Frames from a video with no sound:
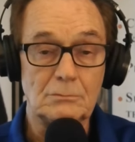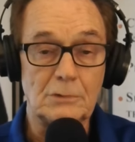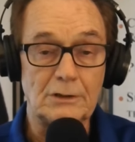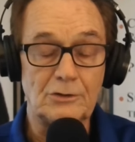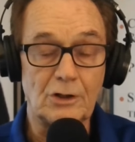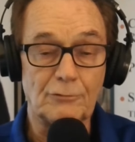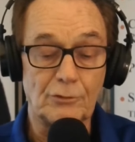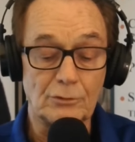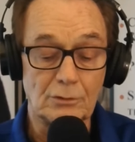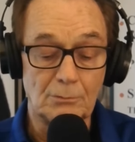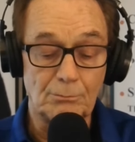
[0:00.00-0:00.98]
and
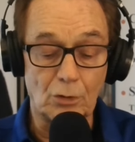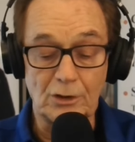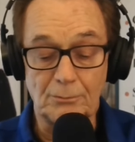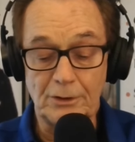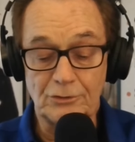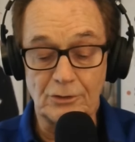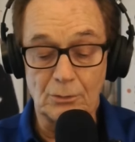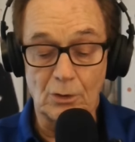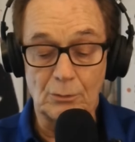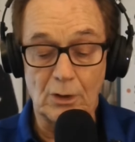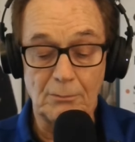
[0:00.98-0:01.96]
Delfort pointed me to the
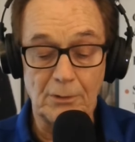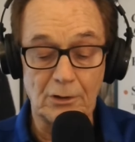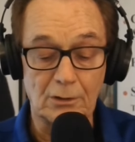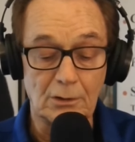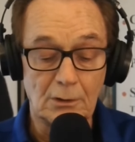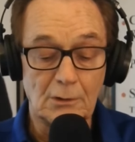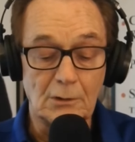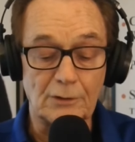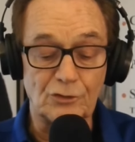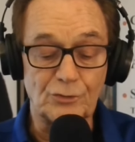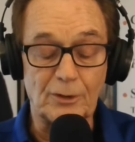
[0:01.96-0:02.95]
one-way mirror
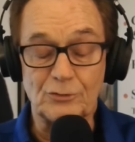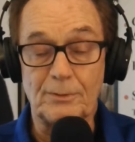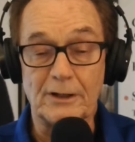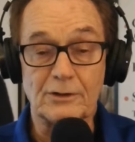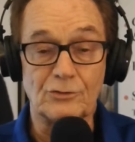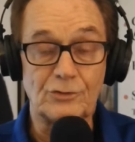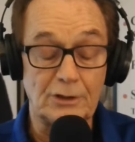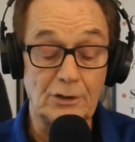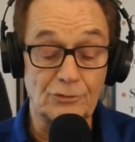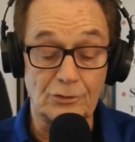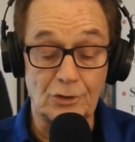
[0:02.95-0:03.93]
of the suspect and said,
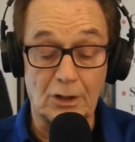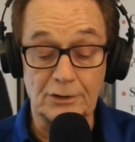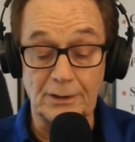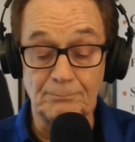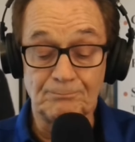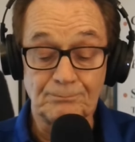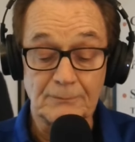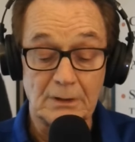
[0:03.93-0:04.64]
"He isn't talking